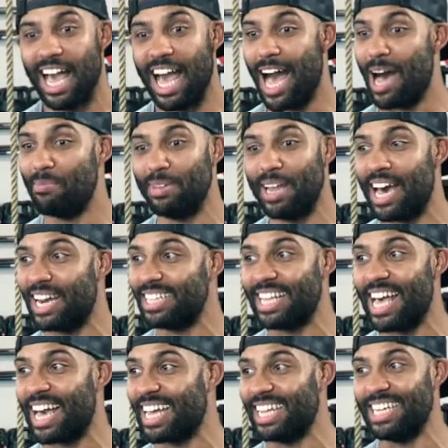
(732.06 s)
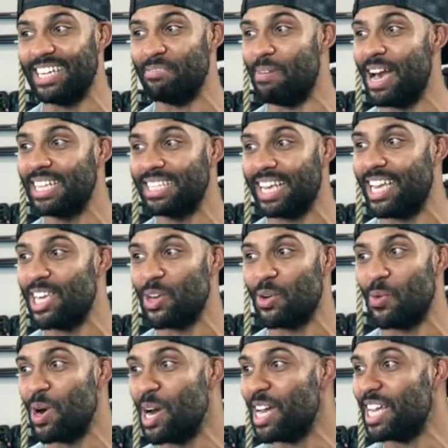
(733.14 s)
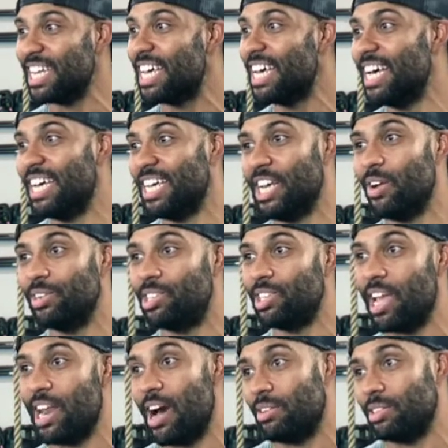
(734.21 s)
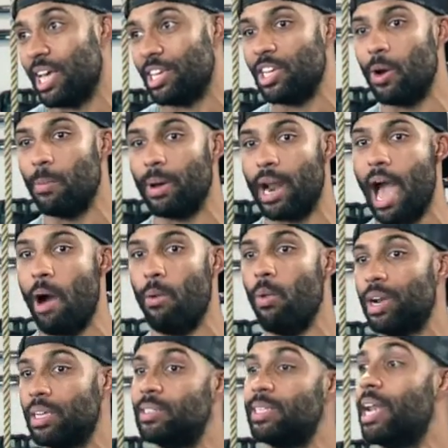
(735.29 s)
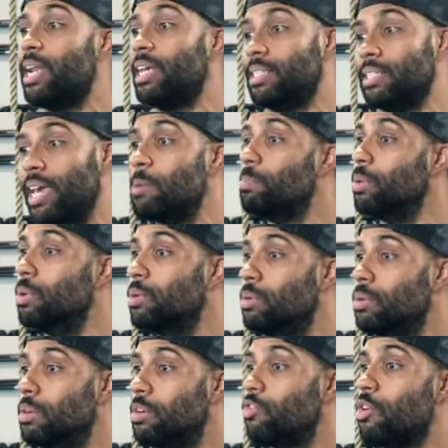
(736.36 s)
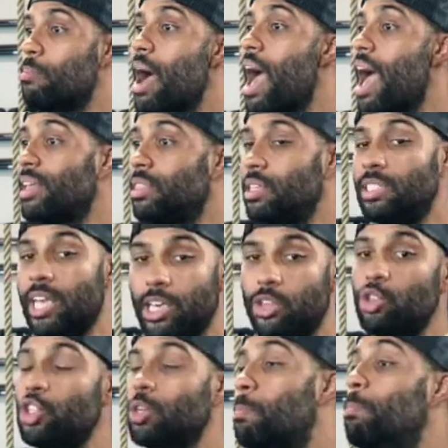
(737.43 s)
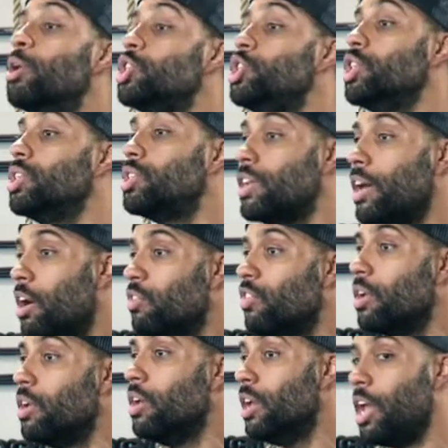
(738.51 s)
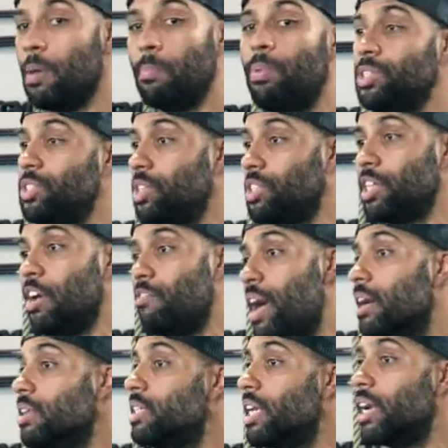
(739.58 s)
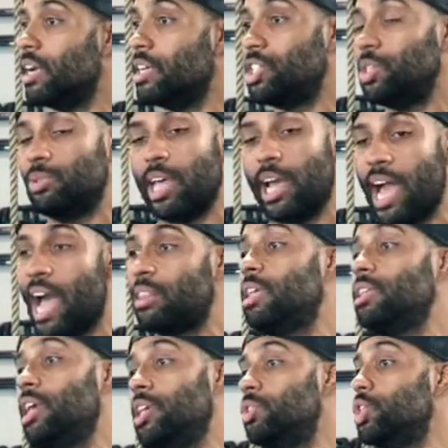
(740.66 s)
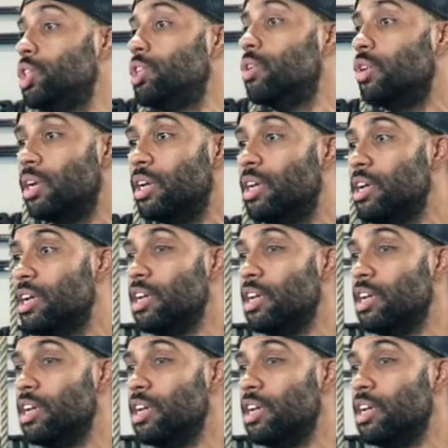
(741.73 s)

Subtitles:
I'm not exactly the best at either one. And I was like, but I want to set an example for my athletes that you should push yourself and put yourself out there. And she was like, I think that you should do it.